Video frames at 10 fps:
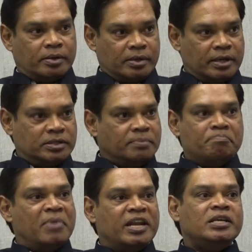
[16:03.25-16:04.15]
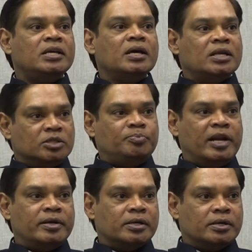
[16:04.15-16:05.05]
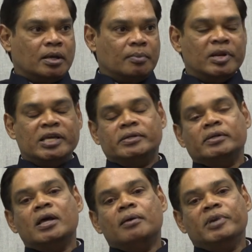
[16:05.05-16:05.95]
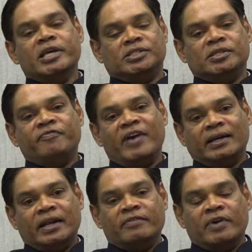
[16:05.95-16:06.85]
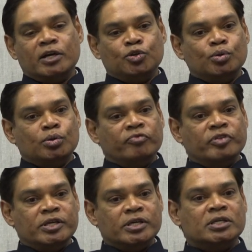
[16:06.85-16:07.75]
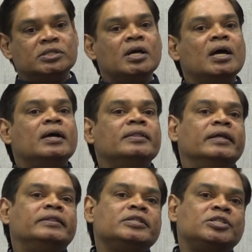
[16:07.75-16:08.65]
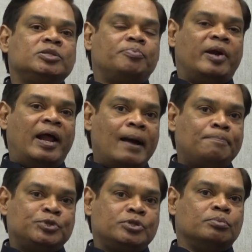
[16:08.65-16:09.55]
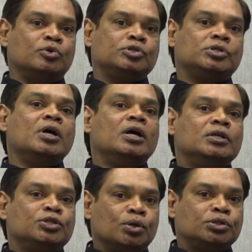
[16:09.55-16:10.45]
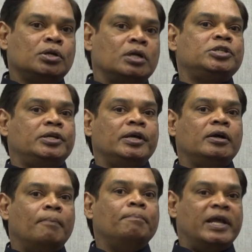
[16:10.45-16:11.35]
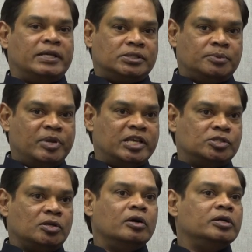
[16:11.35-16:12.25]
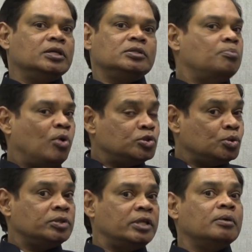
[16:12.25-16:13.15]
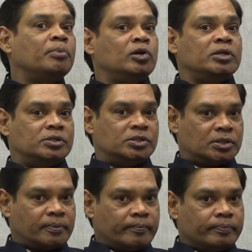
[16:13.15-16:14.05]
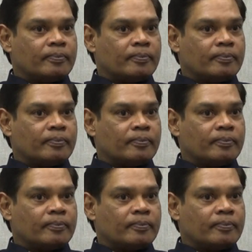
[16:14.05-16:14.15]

Right. It's a many-splendored right. place. In fact, I've argued over the years that this is perhaps the most sociologically complex place on earth, more so than the Balkans. Right.